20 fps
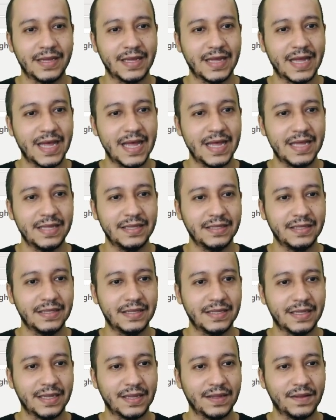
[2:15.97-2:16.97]
and
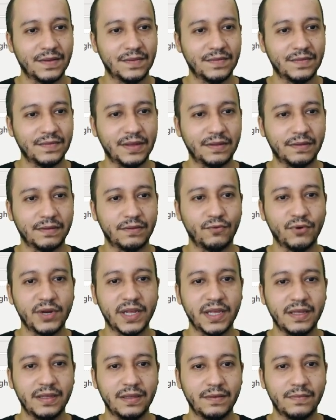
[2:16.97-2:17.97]
this is
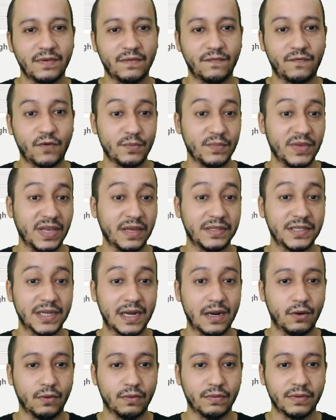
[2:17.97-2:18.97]
green. For me, it's
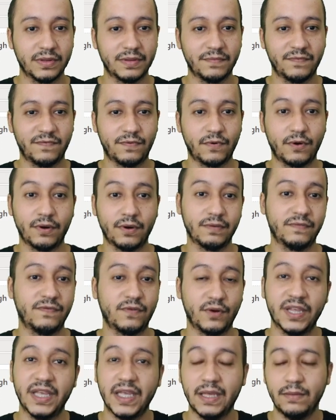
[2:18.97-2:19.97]
yellow. For, for
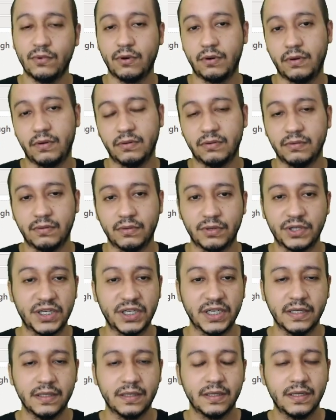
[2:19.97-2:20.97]
him or, or
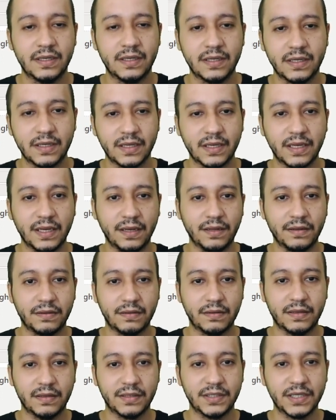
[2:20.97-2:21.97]
she, is
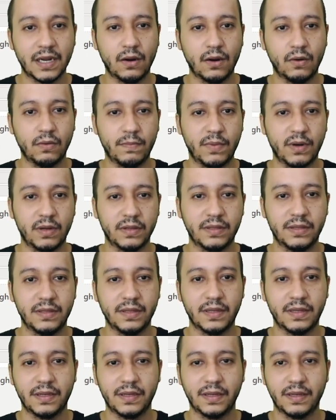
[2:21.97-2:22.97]
yellow, but
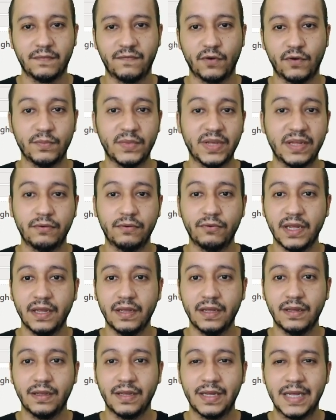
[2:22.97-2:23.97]
for me, it's
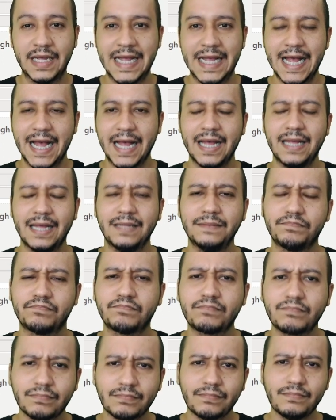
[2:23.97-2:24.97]
green. And
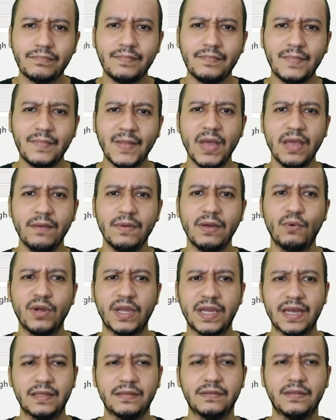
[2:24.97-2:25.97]
maybe we
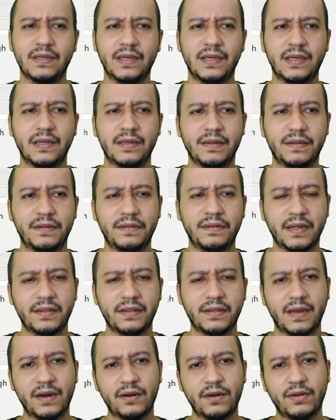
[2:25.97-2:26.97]
can uh, set
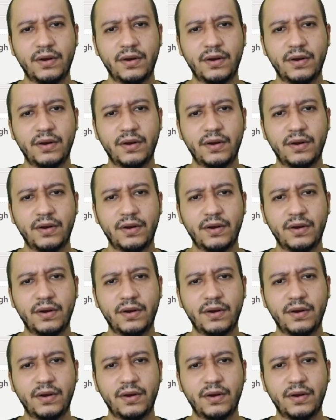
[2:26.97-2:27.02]
another